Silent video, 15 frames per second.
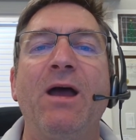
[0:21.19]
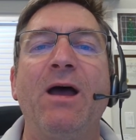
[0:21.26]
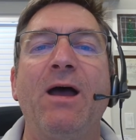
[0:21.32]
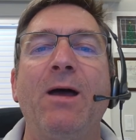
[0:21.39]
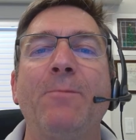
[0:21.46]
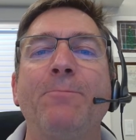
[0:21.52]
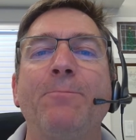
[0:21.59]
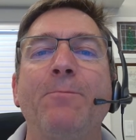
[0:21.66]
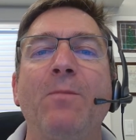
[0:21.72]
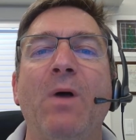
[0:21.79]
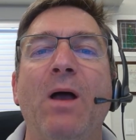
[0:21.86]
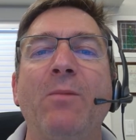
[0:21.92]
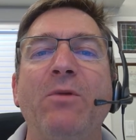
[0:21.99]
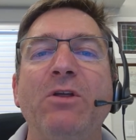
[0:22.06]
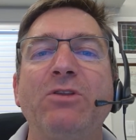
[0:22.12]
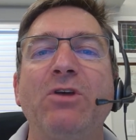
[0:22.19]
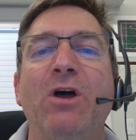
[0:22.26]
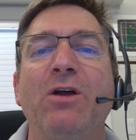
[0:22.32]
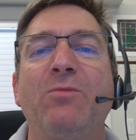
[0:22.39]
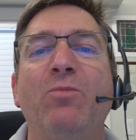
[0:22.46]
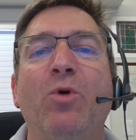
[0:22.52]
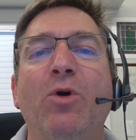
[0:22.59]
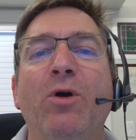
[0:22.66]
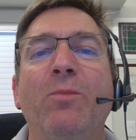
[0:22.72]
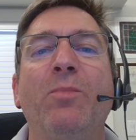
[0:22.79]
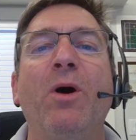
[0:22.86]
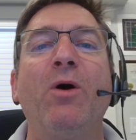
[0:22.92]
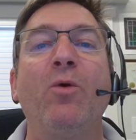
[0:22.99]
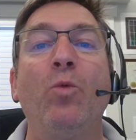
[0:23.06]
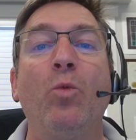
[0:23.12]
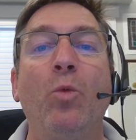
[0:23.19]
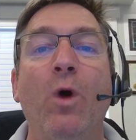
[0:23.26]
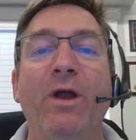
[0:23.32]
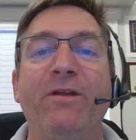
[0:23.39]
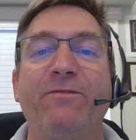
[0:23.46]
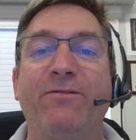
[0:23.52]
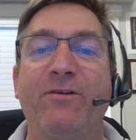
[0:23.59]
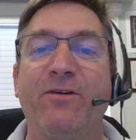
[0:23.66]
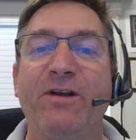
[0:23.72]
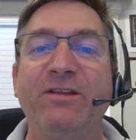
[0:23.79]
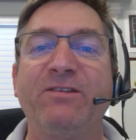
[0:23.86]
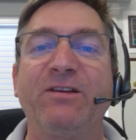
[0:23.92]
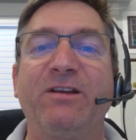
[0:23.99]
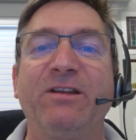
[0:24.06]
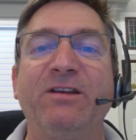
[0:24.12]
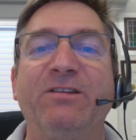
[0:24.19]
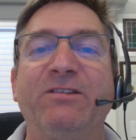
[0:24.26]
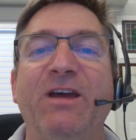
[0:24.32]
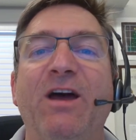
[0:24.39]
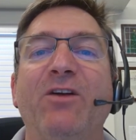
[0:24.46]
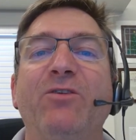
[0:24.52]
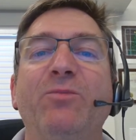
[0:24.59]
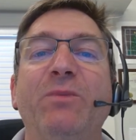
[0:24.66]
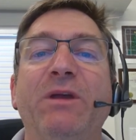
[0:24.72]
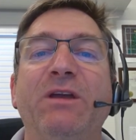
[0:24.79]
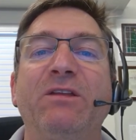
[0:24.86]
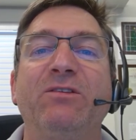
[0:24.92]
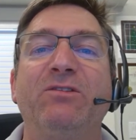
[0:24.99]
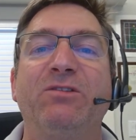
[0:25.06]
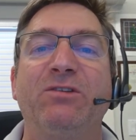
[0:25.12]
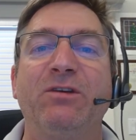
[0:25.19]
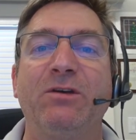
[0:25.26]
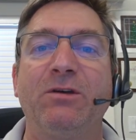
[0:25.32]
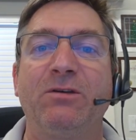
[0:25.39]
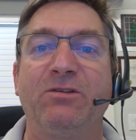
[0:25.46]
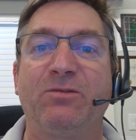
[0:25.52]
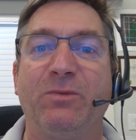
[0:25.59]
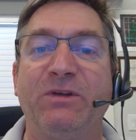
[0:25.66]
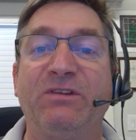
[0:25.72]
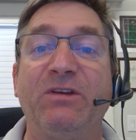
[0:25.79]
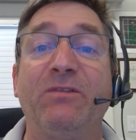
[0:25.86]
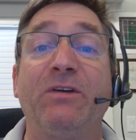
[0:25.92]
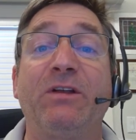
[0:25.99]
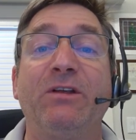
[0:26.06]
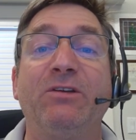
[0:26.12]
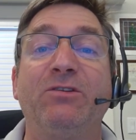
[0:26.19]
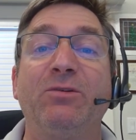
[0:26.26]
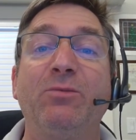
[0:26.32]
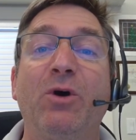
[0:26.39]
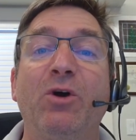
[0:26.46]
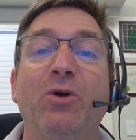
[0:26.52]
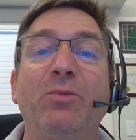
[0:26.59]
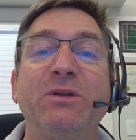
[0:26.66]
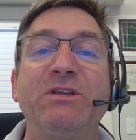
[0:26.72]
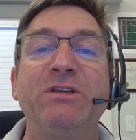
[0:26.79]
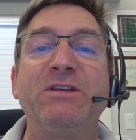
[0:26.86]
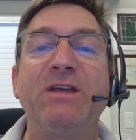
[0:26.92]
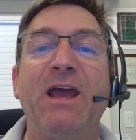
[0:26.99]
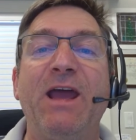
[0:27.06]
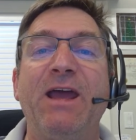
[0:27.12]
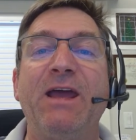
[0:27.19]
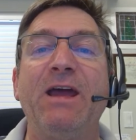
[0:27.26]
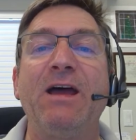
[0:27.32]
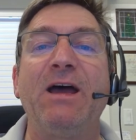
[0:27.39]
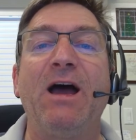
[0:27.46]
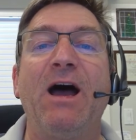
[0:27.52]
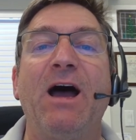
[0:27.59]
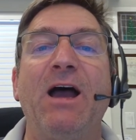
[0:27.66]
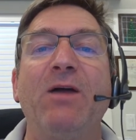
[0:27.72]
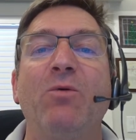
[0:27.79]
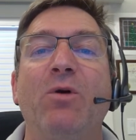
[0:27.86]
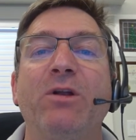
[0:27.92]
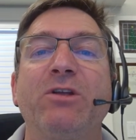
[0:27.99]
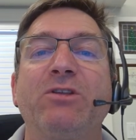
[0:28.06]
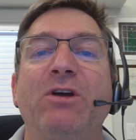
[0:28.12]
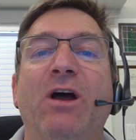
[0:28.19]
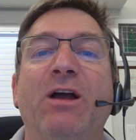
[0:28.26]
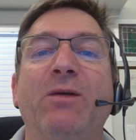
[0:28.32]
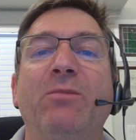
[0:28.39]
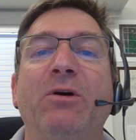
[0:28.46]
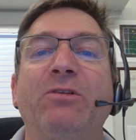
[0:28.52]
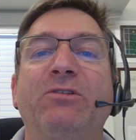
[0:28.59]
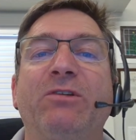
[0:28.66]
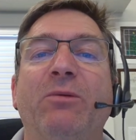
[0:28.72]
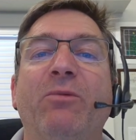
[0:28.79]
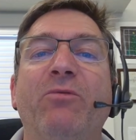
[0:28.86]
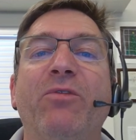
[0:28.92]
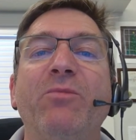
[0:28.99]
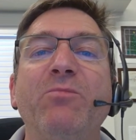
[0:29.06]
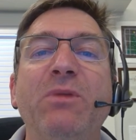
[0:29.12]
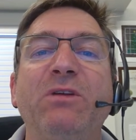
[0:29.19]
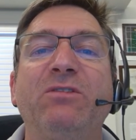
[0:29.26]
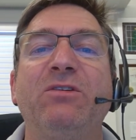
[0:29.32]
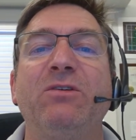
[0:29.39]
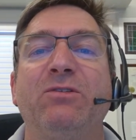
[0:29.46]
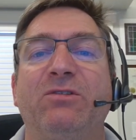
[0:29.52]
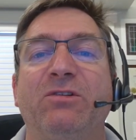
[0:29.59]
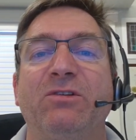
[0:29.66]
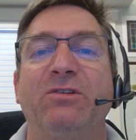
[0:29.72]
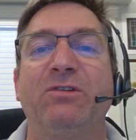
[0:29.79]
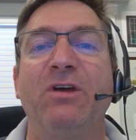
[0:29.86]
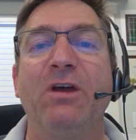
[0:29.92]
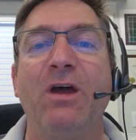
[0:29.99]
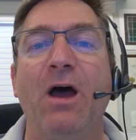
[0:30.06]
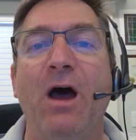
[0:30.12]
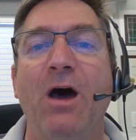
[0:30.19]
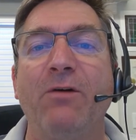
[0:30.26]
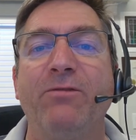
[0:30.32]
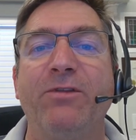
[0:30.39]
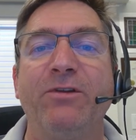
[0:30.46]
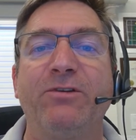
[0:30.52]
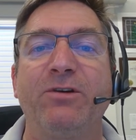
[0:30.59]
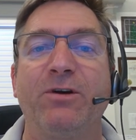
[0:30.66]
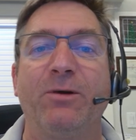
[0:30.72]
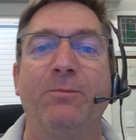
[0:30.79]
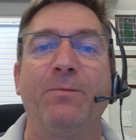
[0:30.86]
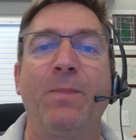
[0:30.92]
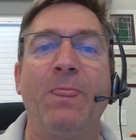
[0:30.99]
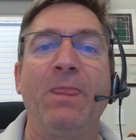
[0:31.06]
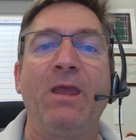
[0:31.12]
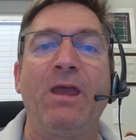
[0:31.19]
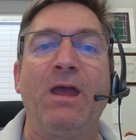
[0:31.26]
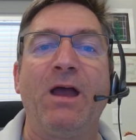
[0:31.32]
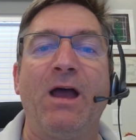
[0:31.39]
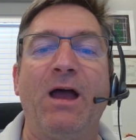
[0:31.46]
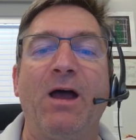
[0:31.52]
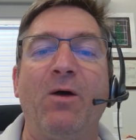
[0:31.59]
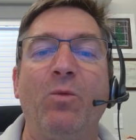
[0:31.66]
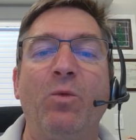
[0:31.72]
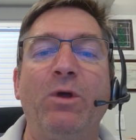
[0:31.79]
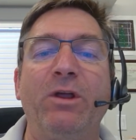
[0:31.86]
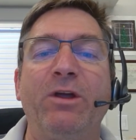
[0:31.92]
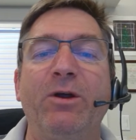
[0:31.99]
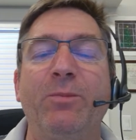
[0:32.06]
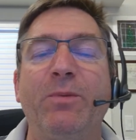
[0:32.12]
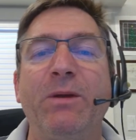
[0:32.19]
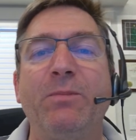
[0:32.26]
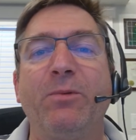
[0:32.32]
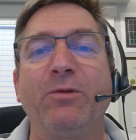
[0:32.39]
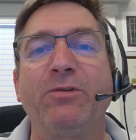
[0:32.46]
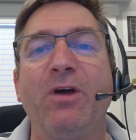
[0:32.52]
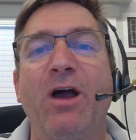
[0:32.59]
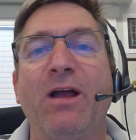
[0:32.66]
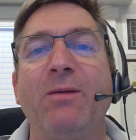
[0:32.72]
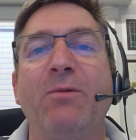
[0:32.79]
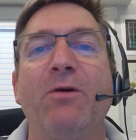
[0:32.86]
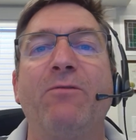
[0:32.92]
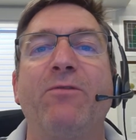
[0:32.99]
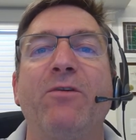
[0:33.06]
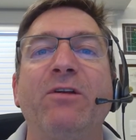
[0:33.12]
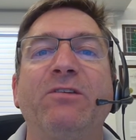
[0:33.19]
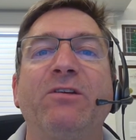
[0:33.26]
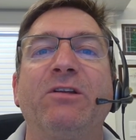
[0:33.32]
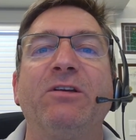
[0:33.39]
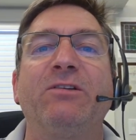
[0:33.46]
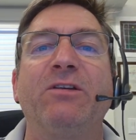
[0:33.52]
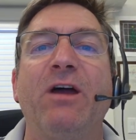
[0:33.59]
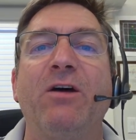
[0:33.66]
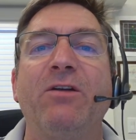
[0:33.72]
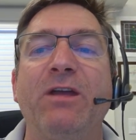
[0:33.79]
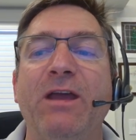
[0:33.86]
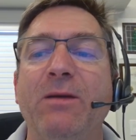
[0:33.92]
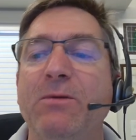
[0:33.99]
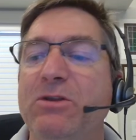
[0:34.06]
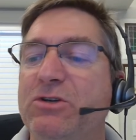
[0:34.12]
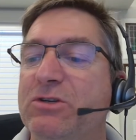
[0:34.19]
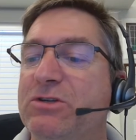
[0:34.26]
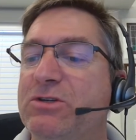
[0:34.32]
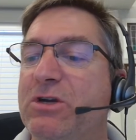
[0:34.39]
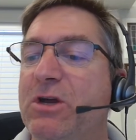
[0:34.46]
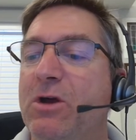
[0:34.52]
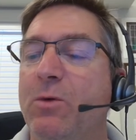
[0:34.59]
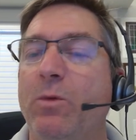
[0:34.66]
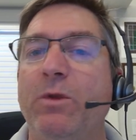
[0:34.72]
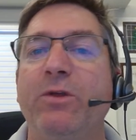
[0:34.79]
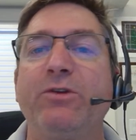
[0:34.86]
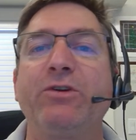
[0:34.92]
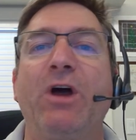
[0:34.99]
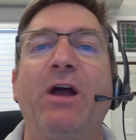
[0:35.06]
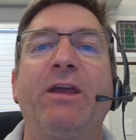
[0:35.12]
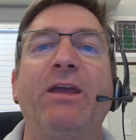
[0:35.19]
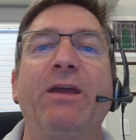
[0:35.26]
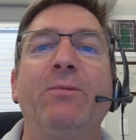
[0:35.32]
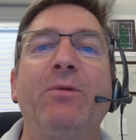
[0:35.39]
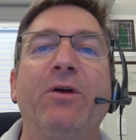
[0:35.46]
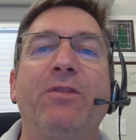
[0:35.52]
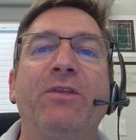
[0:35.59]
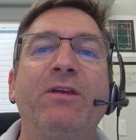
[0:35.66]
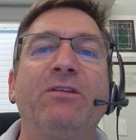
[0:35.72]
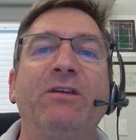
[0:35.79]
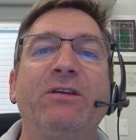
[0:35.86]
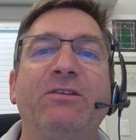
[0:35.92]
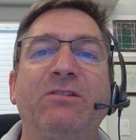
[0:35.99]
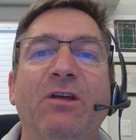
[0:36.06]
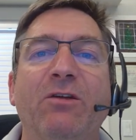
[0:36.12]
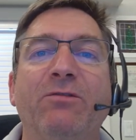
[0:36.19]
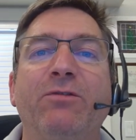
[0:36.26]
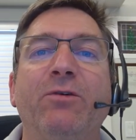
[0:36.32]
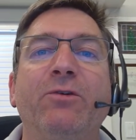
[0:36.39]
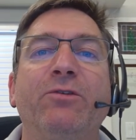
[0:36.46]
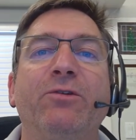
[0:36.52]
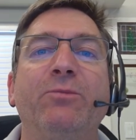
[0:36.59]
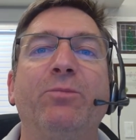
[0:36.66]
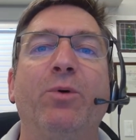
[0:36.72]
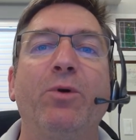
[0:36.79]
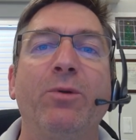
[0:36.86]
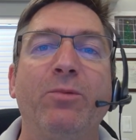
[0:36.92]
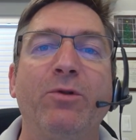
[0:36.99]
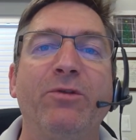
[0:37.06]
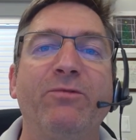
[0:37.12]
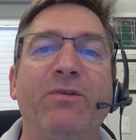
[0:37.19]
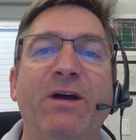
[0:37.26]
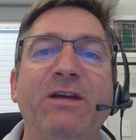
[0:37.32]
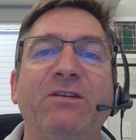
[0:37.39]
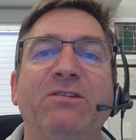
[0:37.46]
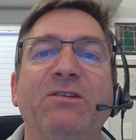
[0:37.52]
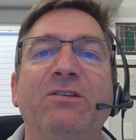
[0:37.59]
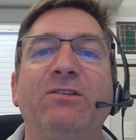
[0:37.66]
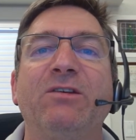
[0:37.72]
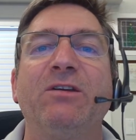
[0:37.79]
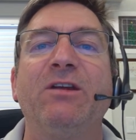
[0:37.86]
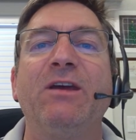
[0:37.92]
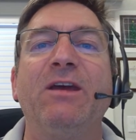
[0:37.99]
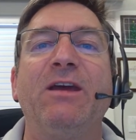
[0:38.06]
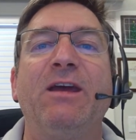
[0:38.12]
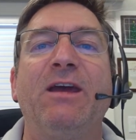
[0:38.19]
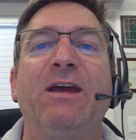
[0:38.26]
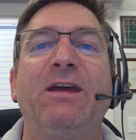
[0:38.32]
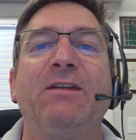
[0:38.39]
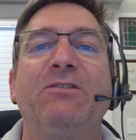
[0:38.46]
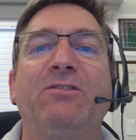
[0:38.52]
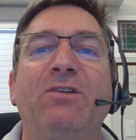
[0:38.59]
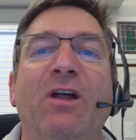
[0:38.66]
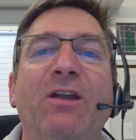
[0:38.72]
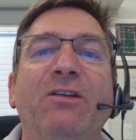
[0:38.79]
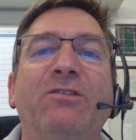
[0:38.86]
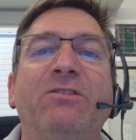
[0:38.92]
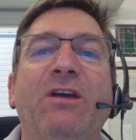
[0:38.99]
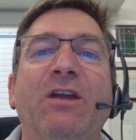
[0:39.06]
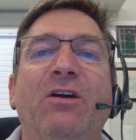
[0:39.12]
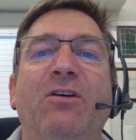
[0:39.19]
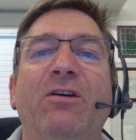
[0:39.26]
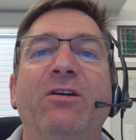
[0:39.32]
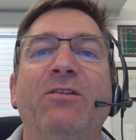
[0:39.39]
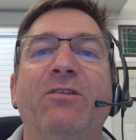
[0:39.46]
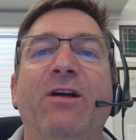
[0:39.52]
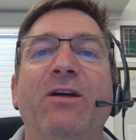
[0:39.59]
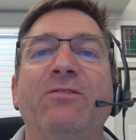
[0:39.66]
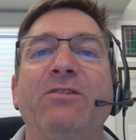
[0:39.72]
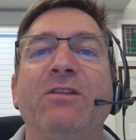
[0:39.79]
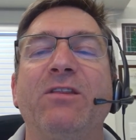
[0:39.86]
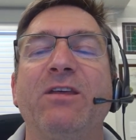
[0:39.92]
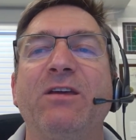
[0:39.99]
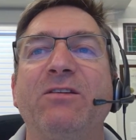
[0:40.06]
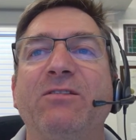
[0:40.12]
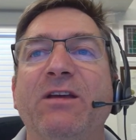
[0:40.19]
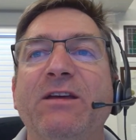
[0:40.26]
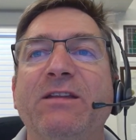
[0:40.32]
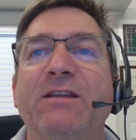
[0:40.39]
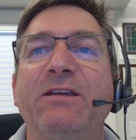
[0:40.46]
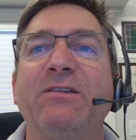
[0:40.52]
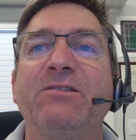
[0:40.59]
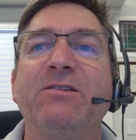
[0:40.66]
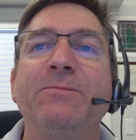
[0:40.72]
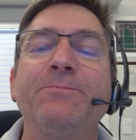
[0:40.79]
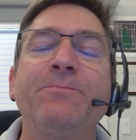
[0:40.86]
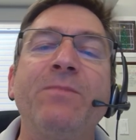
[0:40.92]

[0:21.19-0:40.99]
Um, I'm going to talk more about what forensically sound means specifically tomorrow, but today I want to talk about some of the misuses of the term. Uh, we'll hear people talk about forensically sound images when they're talking about things like cell phones and portable devices and, and solid state hard drives and things like this.